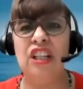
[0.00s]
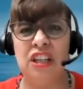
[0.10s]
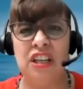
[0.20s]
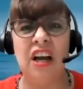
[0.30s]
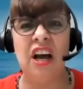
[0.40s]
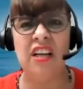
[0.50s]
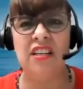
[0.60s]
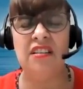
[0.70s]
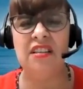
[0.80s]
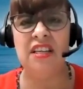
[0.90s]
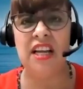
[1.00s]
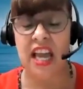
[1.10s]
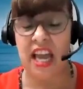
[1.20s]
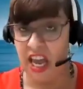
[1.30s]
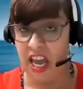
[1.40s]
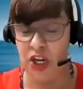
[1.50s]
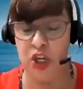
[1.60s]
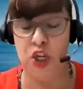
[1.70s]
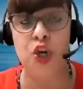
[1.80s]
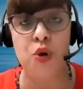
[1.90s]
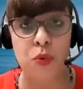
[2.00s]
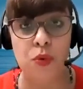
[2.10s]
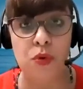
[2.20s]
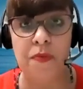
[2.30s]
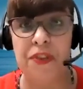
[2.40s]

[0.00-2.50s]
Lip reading: Look, God, and you